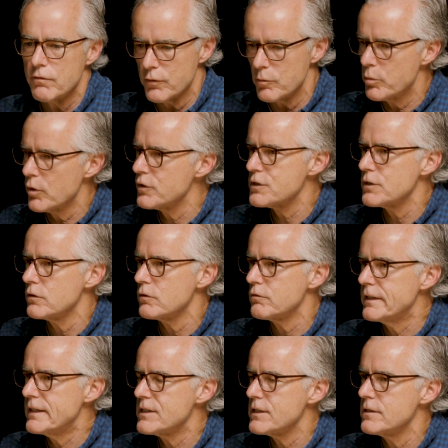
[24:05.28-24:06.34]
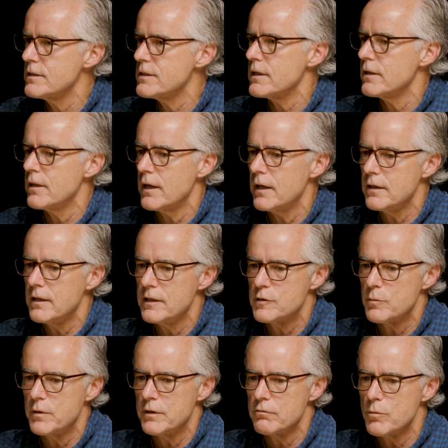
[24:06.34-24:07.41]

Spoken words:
personal reasons, and they need to be